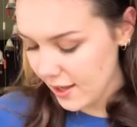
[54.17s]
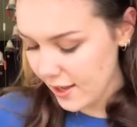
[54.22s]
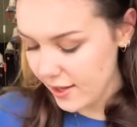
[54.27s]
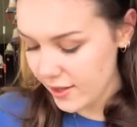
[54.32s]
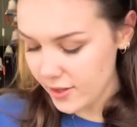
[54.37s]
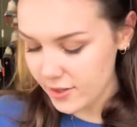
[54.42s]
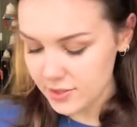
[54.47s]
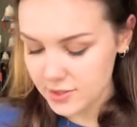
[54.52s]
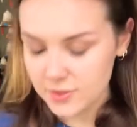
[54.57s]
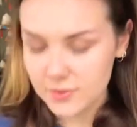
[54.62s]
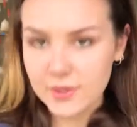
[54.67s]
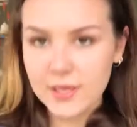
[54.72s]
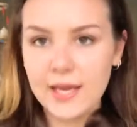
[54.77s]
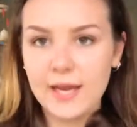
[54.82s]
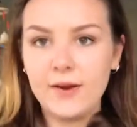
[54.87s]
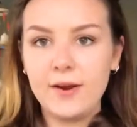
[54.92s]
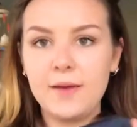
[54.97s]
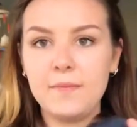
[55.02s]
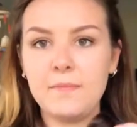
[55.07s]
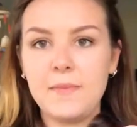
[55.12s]
I also
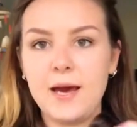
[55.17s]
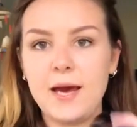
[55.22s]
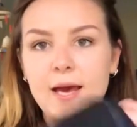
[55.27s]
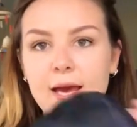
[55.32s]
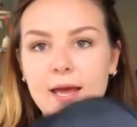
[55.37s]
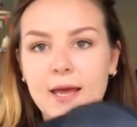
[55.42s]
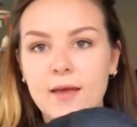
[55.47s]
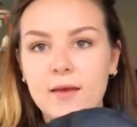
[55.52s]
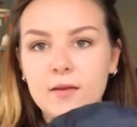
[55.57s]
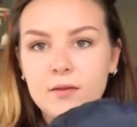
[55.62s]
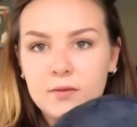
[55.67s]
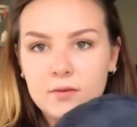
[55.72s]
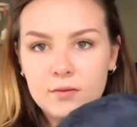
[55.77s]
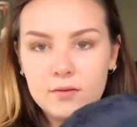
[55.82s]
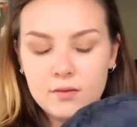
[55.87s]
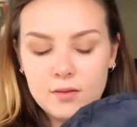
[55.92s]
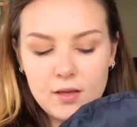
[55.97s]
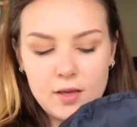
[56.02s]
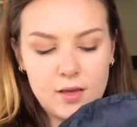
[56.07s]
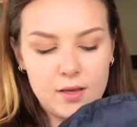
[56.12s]
carry my
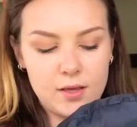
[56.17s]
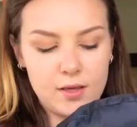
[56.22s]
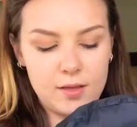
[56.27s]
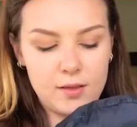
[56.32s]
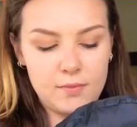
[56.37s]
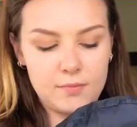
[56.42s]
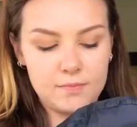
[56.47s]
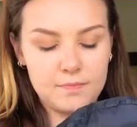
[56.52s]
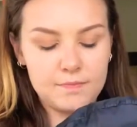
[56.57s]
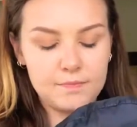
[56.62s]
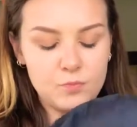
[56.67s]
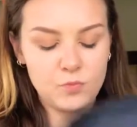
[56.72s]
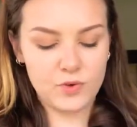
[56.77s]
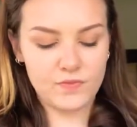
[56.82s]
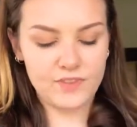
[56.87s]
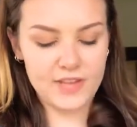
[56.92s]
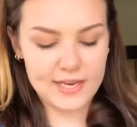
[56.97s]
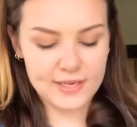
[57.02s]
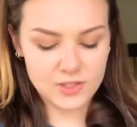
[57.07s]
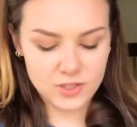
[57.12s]

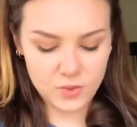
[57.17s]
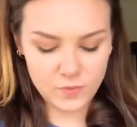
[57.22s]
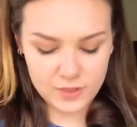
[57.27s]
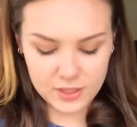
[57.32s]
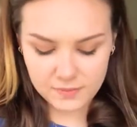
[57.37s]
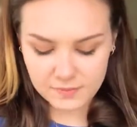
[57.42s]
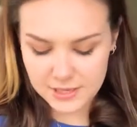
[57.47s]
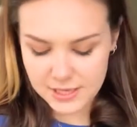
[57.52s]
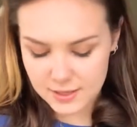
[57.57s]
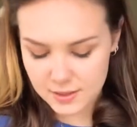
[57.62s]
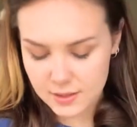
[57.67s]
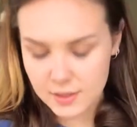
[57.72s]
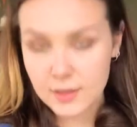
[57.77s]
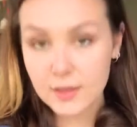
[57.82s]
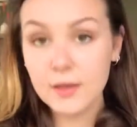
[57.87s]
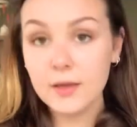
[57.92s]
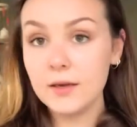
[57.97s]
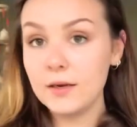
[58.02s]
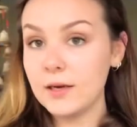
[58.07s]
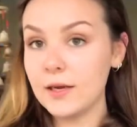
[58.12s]
reflector with me.
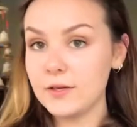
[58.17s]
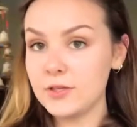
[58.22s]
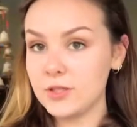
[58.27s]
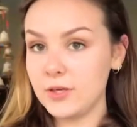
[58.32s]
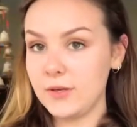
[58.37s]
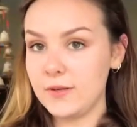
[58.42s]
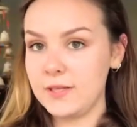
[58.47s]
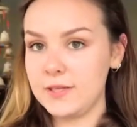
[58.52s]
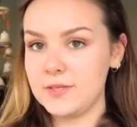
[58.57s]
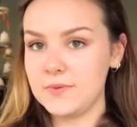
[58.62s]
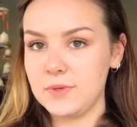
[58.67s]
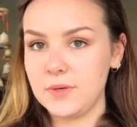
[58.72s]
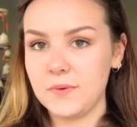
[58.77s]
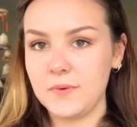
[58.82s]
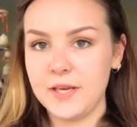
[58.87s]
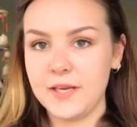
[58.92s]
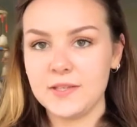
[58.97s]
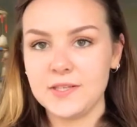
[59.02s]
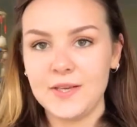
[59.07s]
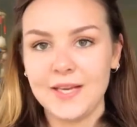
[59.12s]
I'll show you this real
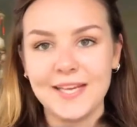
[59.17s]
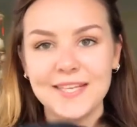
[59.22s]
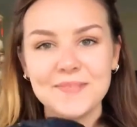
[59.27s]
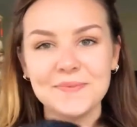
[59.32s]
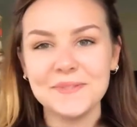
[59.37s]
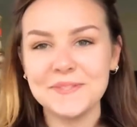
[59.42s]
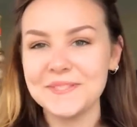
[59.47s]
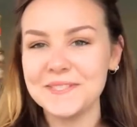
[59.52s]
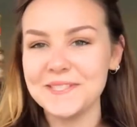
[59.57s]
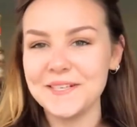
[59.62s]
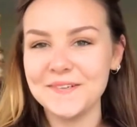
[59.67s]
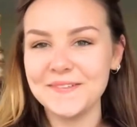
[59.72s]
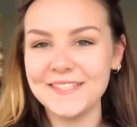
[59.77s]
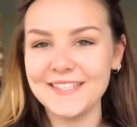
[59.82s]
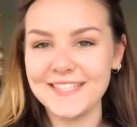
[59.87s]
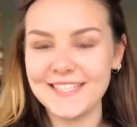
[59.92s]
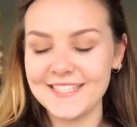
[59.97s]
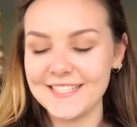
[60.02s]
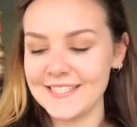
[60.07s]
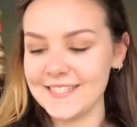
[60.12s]
quick. So I guess we'll just start
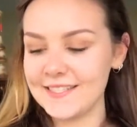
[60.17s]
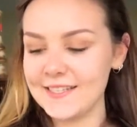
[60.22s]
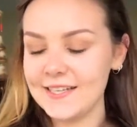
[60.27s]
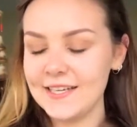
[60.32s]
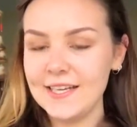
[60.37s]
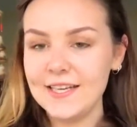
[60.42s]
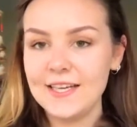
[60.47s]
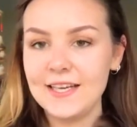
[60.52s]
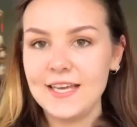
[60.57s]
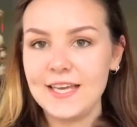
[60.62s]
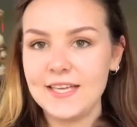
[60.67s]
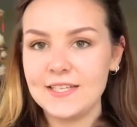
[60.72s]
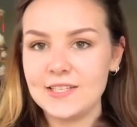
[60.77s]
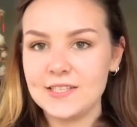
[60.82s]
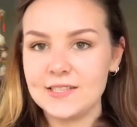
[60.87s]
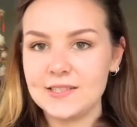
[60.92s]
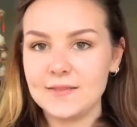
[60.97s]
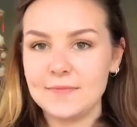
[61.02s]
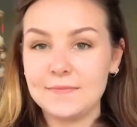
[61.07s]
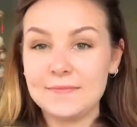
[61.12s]
with this. It
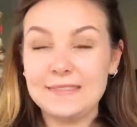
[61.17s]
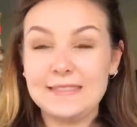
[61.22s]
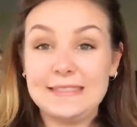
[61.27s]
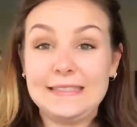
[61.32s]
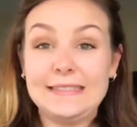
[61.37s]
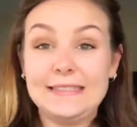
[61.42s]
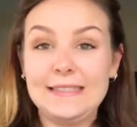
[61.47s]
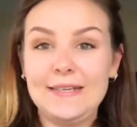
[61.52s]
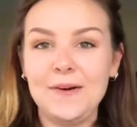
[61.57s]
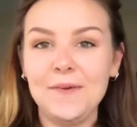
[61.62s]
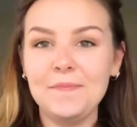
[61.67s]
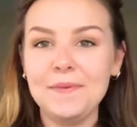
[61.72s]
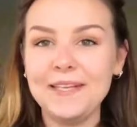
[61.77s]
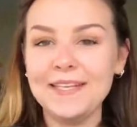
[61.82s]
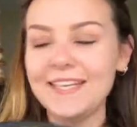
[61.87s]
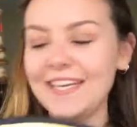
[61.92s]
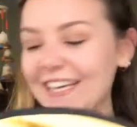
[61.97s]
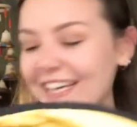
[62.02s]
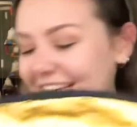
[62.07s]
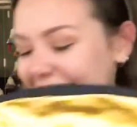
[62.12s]
just
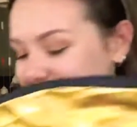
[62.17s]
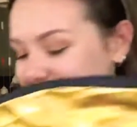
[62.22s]
open.